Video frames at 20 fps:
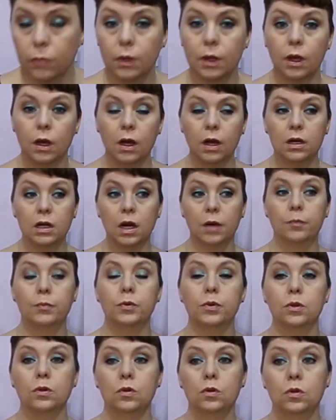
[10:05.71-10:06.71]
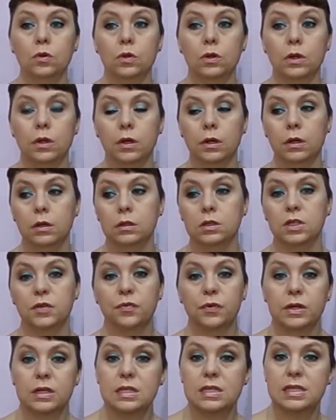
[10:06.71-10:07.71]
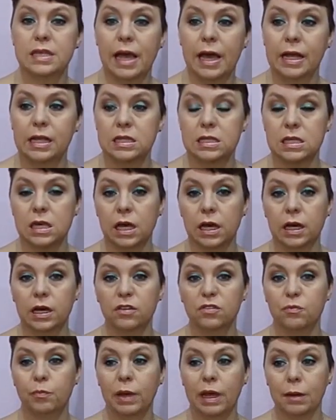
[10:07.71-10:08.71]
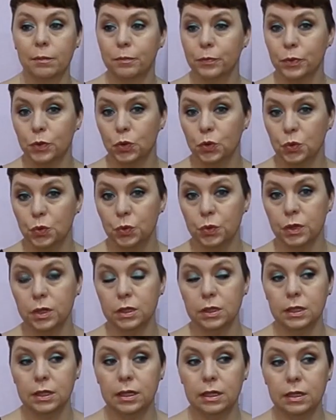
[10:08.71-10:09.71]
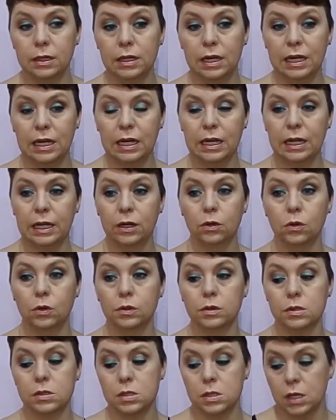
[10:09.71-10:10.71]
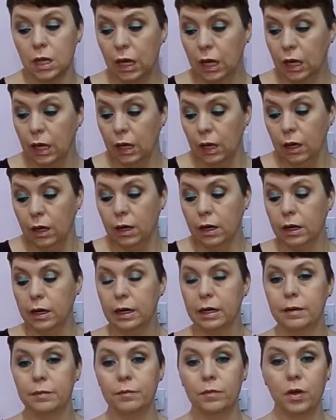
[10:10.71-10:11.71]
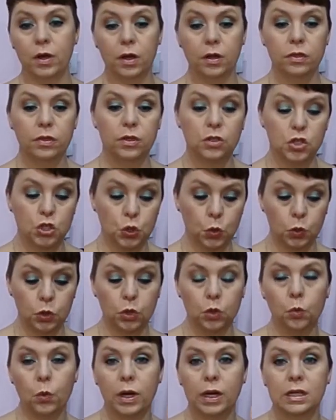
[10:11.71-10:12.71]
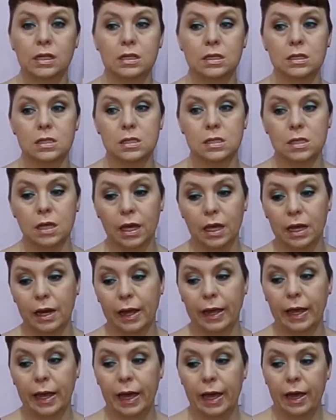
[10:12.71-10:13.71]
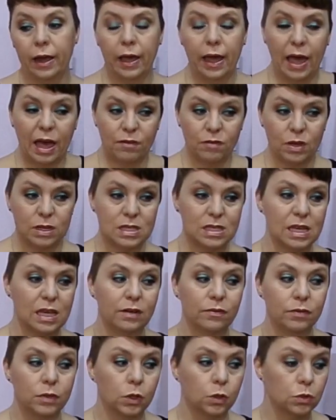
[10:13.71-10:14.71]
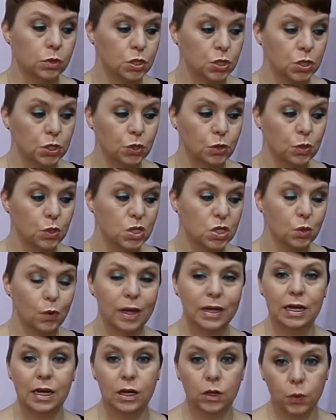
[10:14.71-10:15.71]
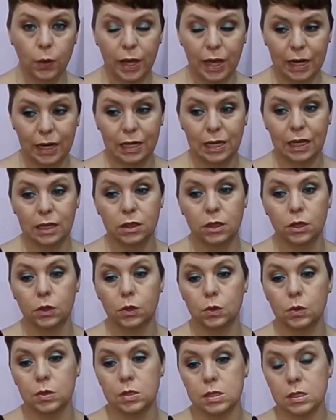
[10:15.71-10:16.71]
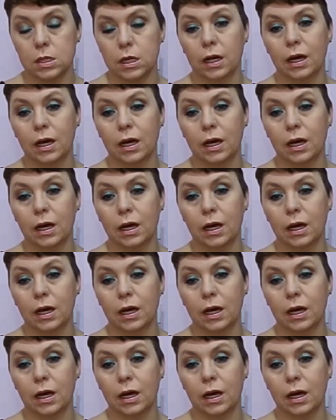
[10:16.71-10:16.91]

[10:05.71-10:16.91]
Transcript: a couple different sets of bamboo knitting needles, the shorter ones, and I have a set of those too, so I didn't go ahead and get those.